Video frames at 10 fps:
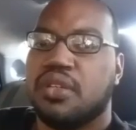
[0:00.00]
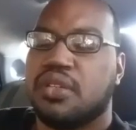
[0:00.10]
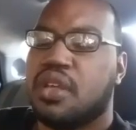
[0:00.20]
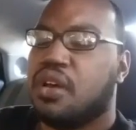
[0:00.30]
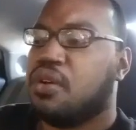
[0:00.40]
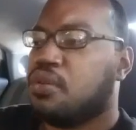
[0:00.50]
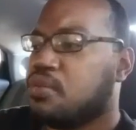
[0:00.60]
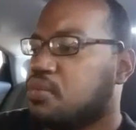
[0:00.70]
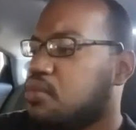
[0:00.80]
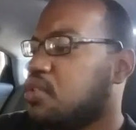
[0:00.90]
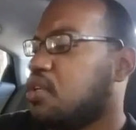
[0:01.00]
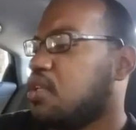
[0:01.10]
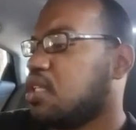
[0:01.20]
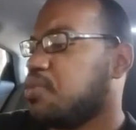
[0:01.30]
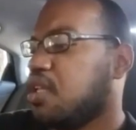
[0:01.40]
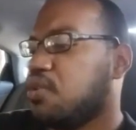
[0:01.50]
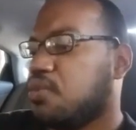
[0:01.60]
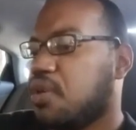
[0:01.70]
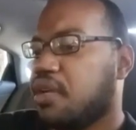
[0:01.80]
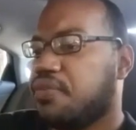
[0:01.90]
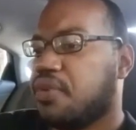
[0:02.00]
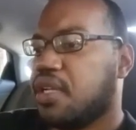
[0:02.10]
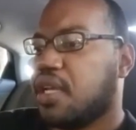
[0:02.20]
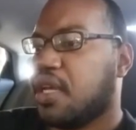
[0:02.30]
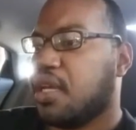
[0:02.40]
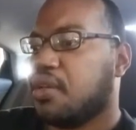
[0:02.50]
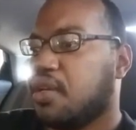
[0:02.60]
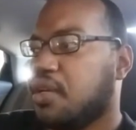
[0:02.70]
So, you know, that's my little rant for today.